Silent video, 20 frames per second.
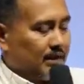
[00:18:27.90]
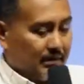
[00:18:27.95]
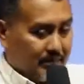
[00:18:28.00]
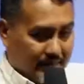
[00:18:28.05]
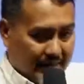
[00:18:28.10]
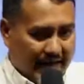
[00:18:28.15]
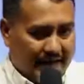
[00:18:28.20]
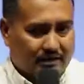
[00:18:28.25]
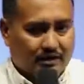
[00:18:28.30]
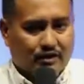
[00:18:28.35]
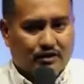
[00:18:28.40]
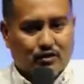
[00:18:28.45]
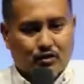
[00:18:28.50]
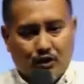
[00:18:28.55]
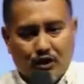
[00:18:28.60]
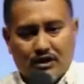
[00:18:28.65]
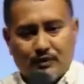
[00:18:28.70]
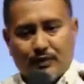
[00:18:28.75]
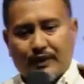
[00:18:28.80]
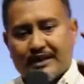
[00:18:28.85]
like
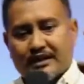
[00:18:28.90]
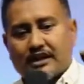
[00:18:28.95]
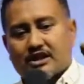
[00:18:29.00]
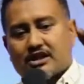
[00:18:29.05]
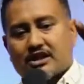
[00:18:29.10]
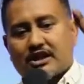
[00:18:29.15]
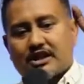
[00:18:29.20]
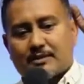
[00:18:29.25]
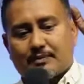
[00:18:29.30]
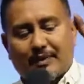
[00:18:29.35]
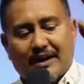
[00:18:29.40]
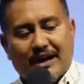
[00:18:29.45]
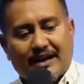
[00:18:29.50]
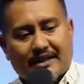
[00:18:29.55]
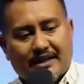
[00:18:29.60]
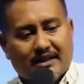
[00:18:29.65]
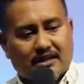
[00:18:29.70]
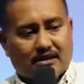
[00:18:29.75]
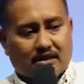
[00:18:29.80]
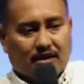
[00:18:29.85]
tools for the church
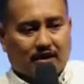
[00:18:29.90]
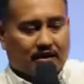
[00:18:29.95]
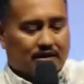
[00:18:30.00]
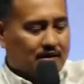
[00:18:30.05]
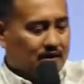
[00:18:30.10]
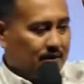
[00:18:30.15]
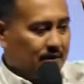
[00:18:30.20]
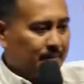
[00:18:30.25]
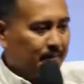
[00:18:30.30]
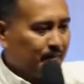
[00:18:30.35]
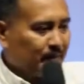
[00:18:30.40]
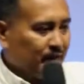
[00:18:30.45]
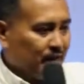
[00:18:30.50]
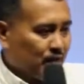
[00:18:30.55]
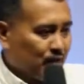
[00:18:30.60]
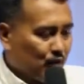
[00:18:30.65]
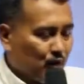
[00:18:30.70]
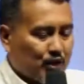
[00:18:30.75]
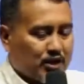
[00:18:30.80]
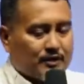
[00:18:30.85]
plantings or the
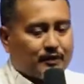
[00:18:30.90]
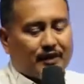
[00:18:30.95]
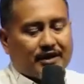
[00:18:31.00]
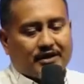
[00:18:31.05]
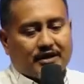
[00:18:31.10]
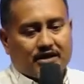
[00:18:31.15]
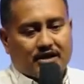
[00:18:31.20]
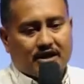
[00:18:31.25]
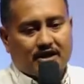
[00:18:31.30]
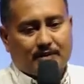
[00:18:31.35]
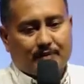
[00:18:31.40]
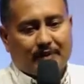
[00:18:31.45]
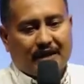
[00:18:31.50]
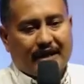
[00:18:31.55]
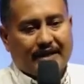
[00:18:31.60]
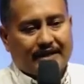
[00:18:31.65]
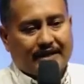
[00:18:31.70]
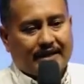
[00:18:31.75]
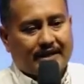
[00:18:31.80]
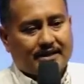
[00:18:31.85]
course for the church
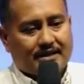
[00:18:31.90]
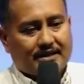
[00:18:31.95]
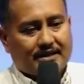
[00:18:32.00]
plantings.